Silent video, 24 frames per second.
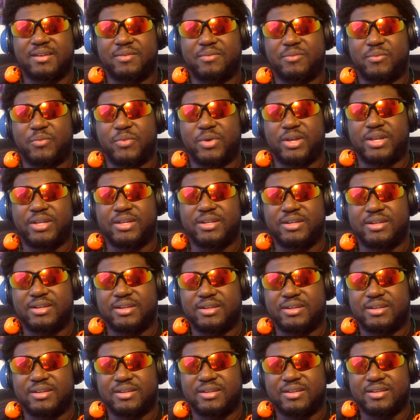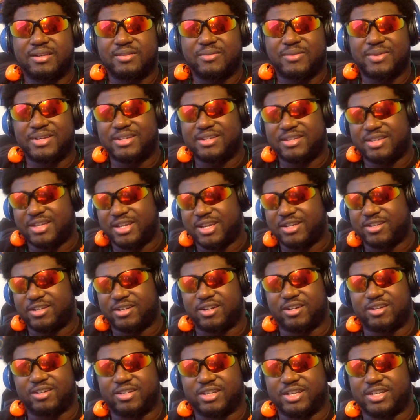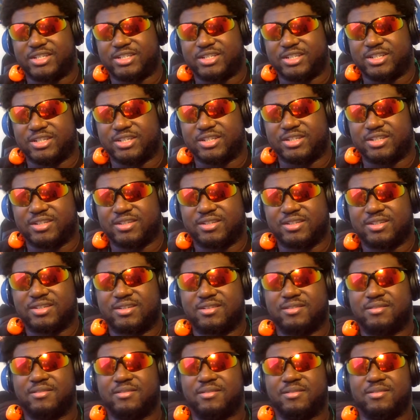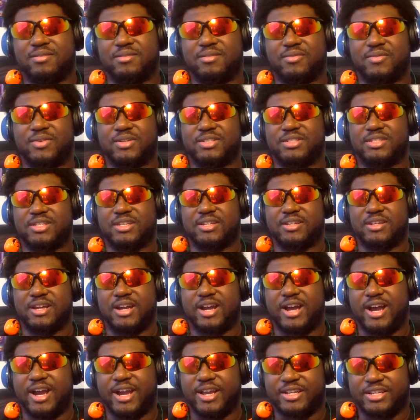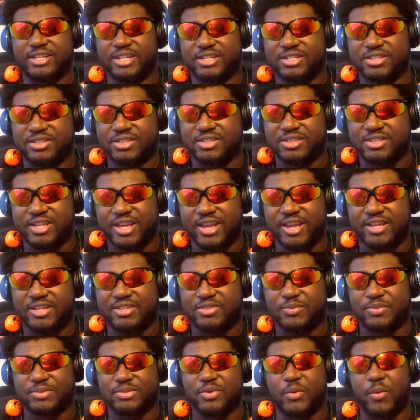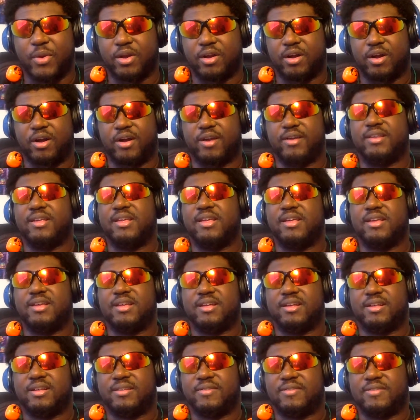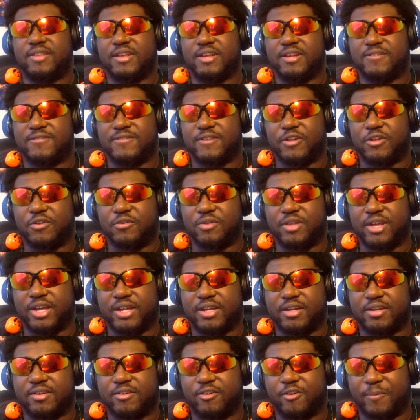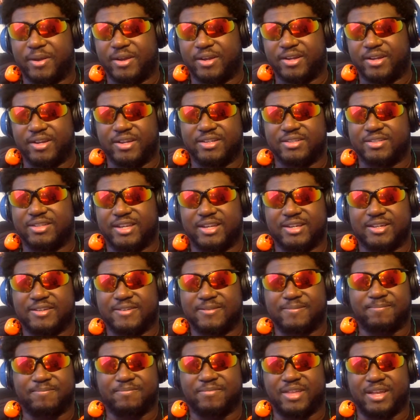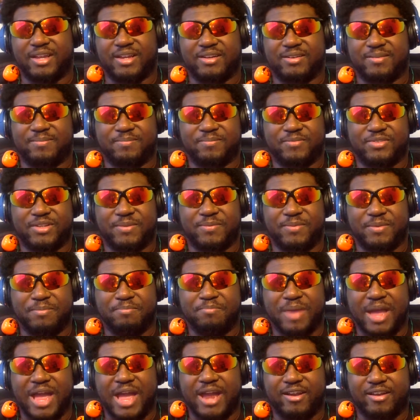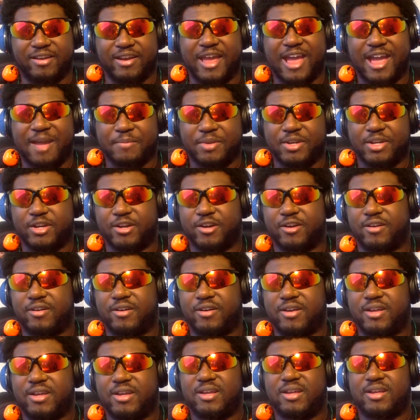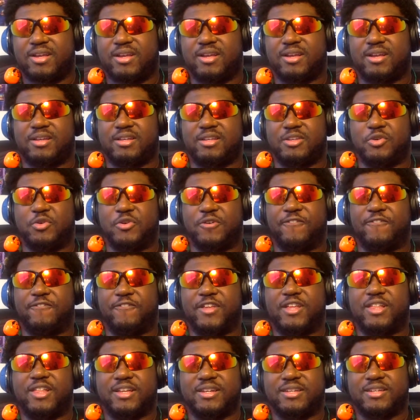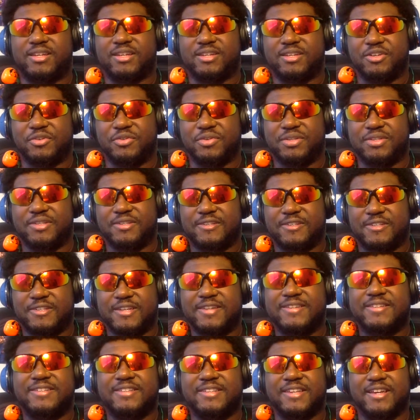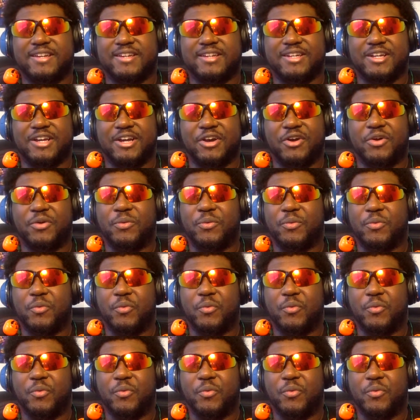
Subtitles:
When K-Ton Collection was in high tension stakes, was going on, things felt like, oh my goodness, like something bad could happen here. You could feel it. You could sense it, you know.